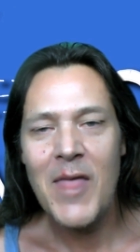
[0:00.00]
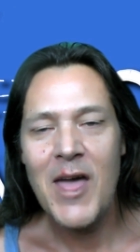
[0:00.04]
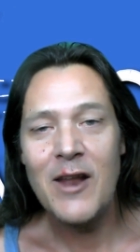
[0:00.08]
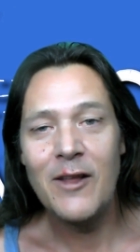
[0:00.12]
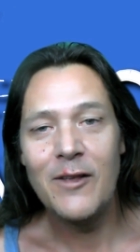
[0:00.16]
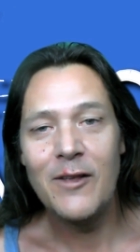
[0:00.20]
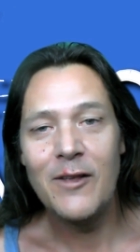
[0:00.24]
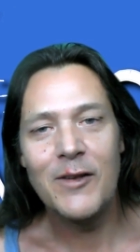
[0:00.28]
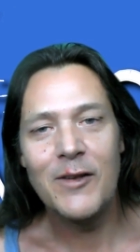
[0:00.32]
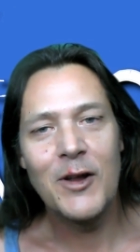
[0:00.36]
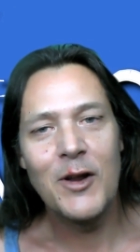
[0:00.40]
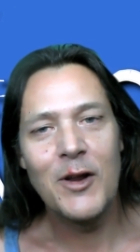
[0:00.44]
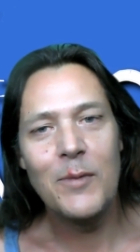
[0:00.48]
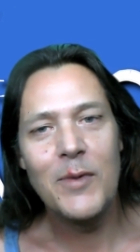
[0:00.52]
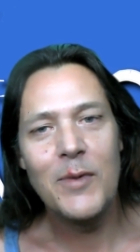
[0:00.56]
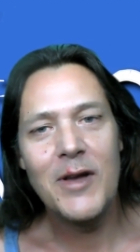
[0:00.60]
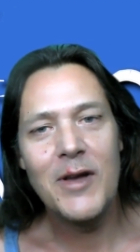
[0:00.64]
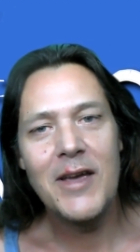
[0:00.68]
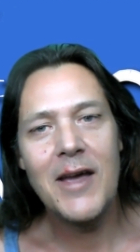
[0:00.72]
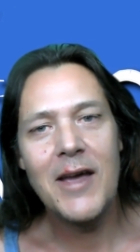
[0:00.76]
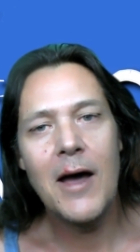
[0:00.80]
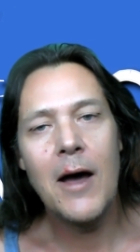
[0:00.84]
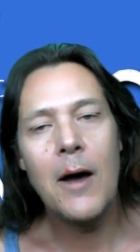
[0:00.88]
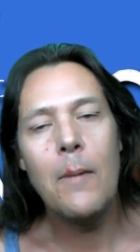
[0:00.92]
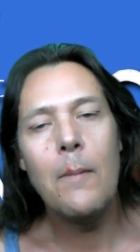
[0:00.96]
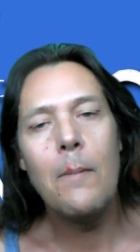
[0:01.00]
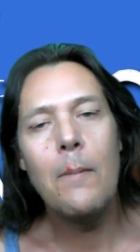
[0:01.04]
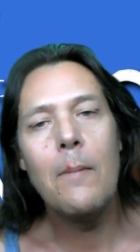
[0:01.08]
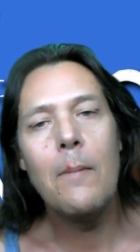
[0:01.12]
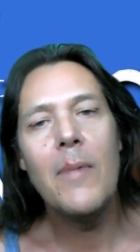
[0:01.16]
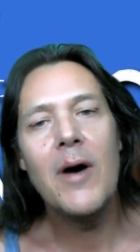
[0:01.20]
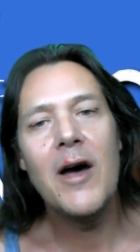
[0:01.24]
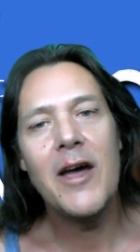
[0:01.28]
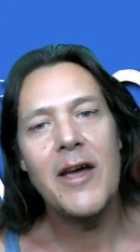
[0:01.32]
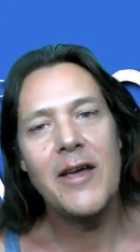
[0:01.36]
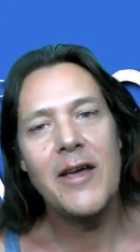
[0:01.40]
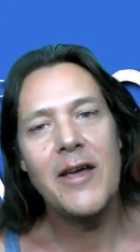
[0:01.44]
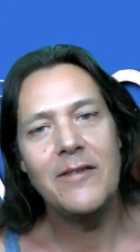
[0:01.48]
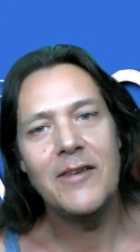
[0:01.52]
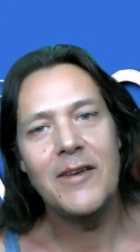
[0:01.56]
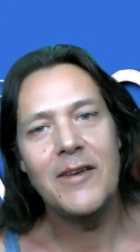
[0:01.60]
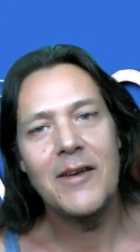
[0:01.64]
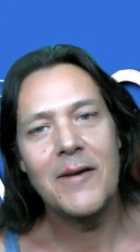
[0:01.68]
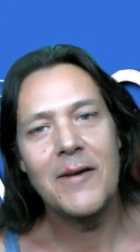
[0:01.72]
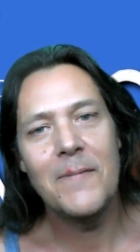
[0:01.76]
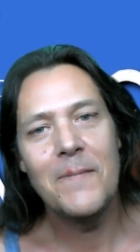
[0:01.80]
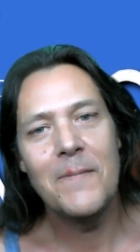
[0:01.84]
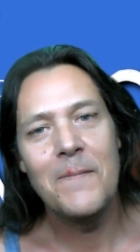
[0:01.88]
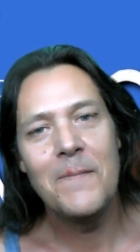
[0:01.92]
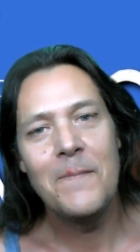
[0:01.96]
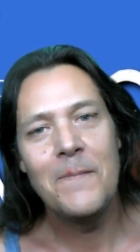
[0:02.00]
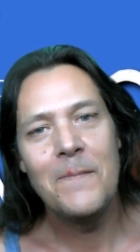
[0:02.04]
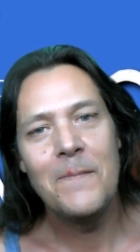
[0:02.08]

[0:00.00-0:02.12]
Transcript: And it's going to be amazing.